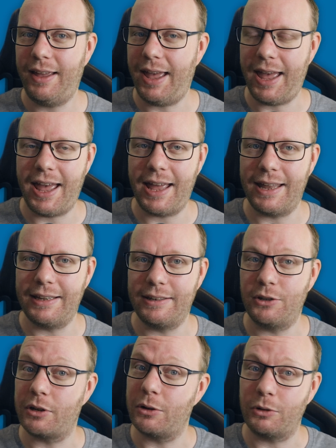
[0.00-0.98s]
And
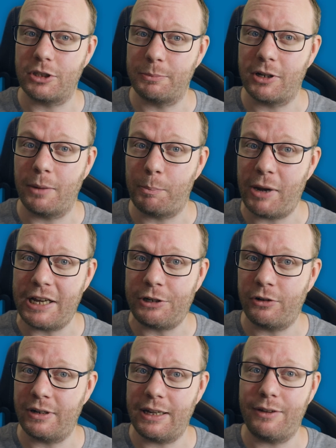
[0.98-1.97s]
you can also become a
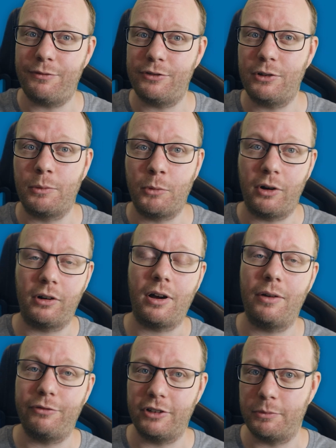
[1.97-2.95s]
patron if you're more
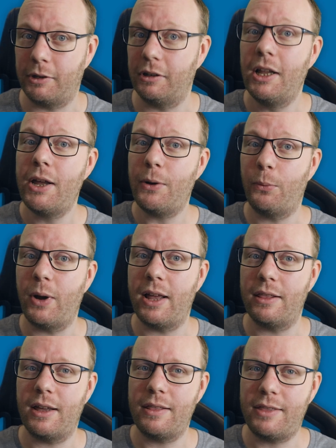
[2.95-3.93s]
comfortable
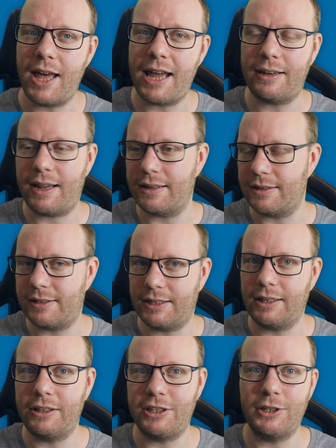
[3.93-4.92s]
with that and
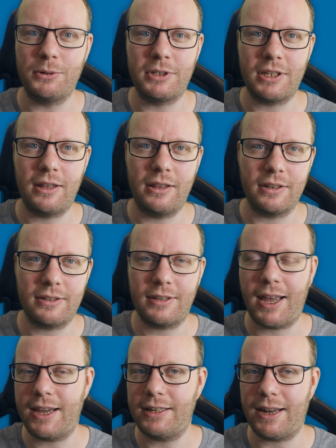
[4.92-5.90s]
still use the
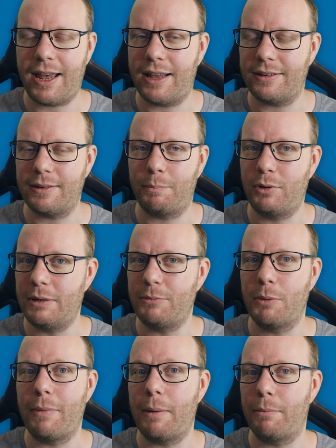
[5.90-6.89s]
site as a
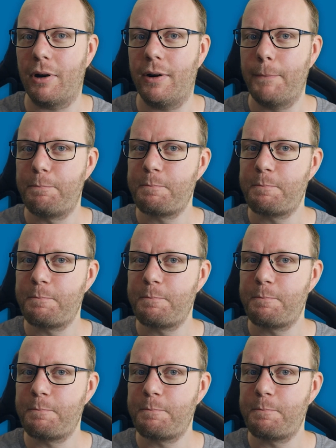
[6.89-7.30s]
premium member.